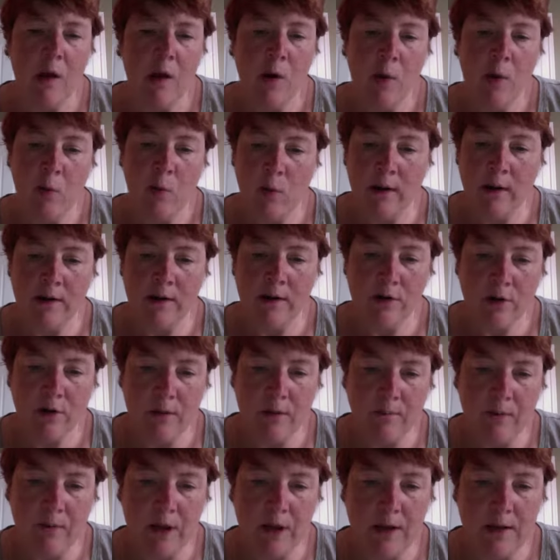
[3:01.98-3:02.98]
one
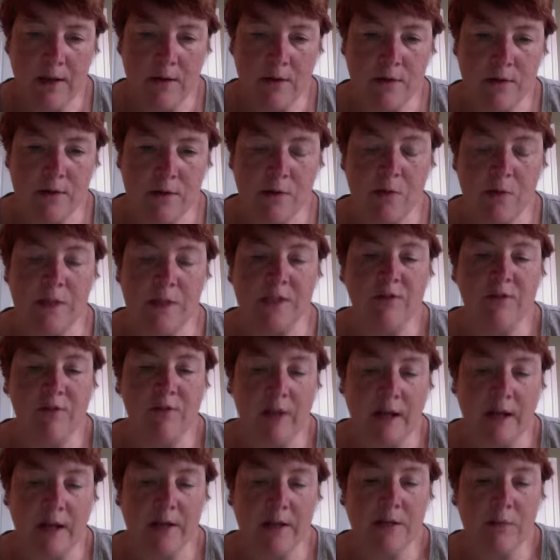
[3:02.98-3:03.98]
term they used was
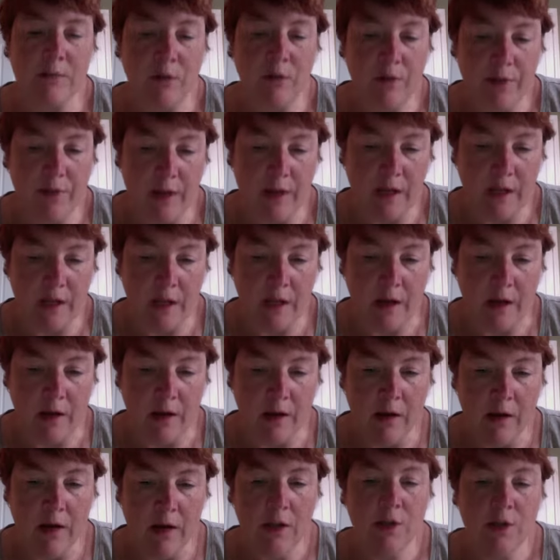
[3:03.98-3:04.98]
flexible thinking.
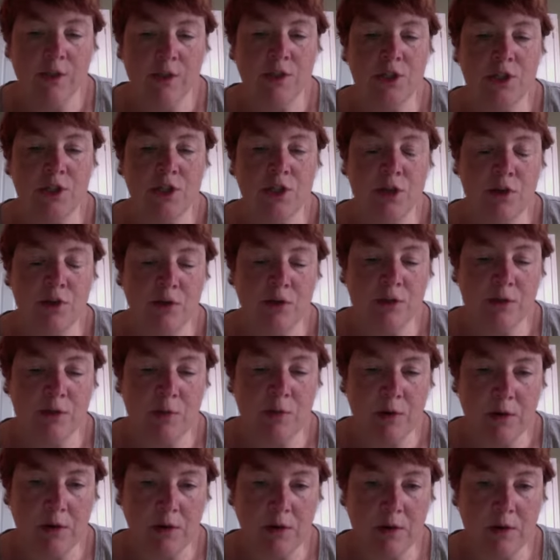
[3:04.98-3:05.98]
Students
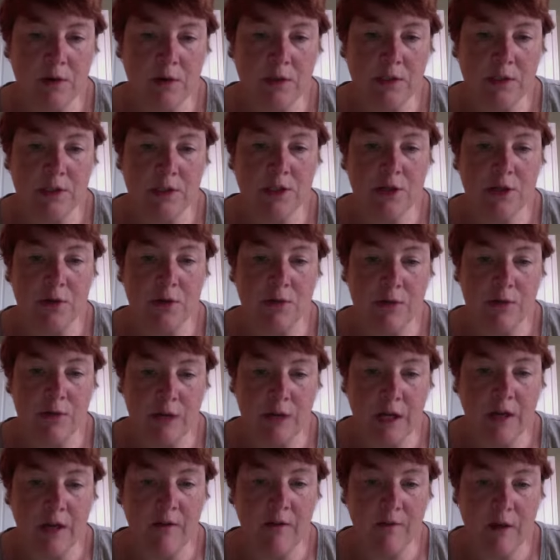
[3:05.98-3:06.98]
were encouraged to
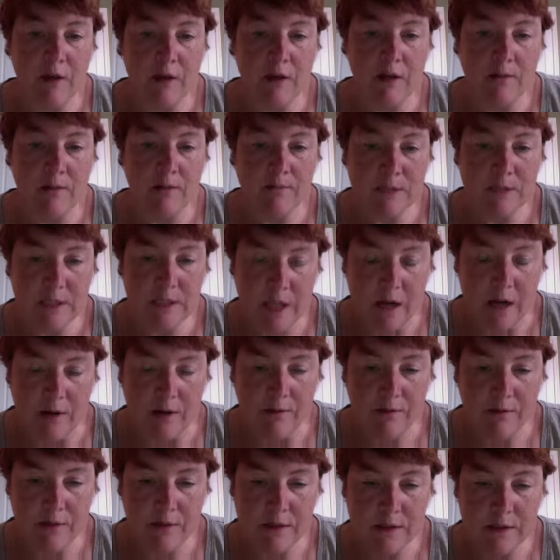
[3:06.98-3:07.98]
think of it
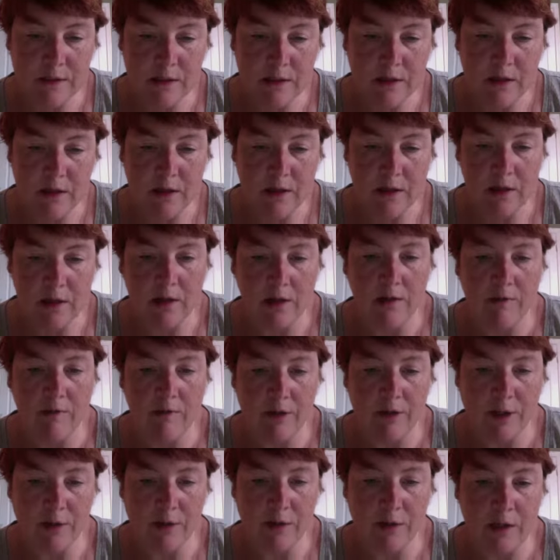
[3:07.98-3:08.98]
themselves
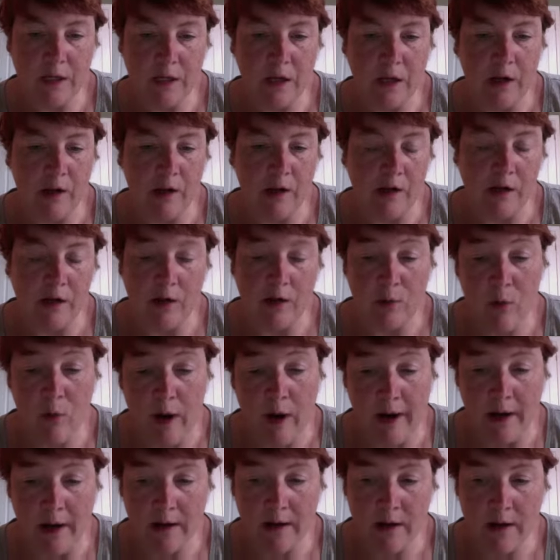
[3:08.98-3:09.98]
individually, a little
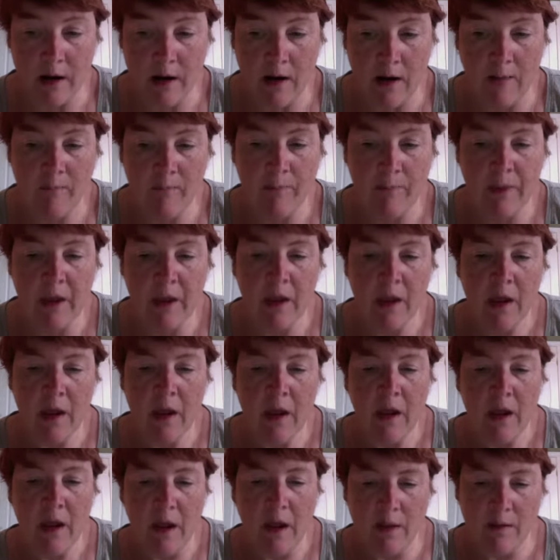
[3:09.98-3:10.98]
quiet time.
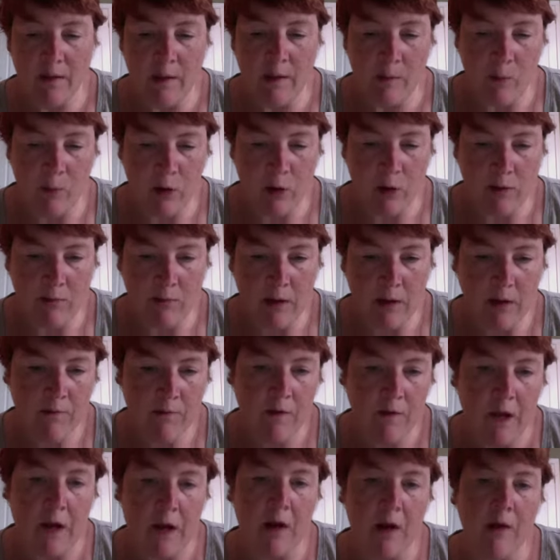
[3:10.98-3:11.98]
And then one of my
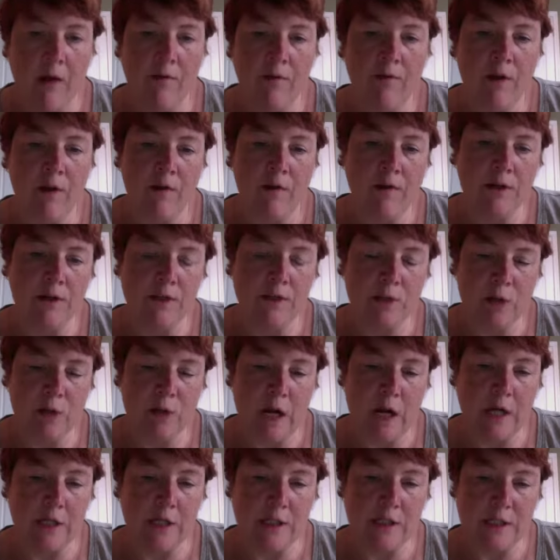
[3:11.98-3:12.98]
favorite
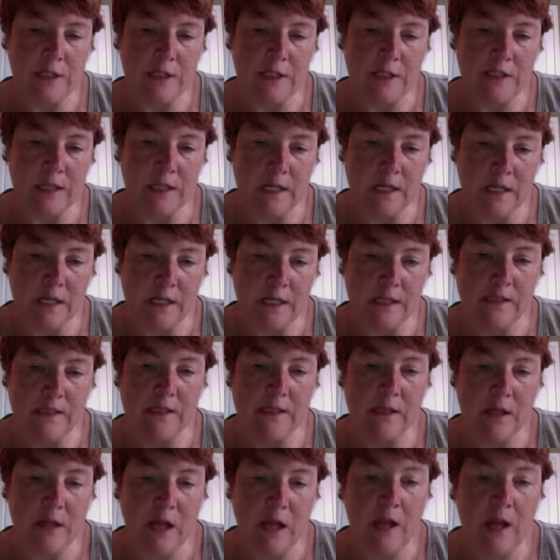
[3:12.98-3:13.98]
strategies
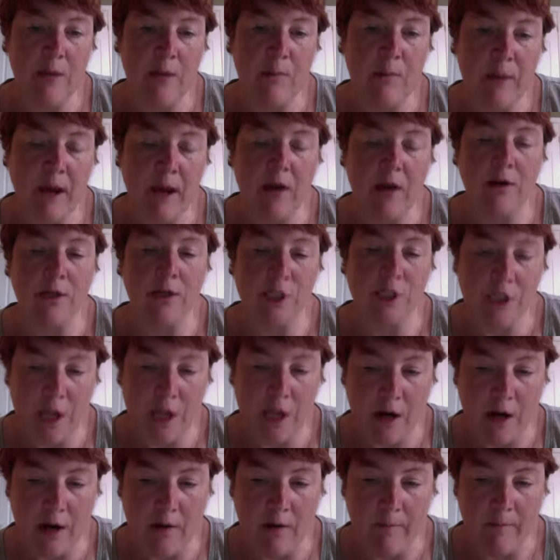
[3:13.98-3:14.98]
is think, pair,
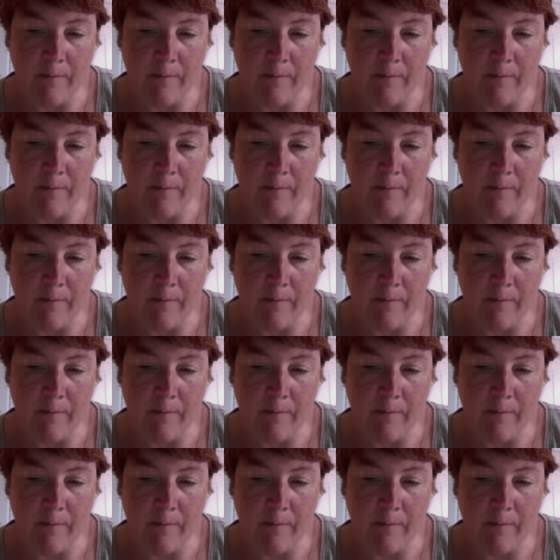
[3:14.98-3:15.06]
share.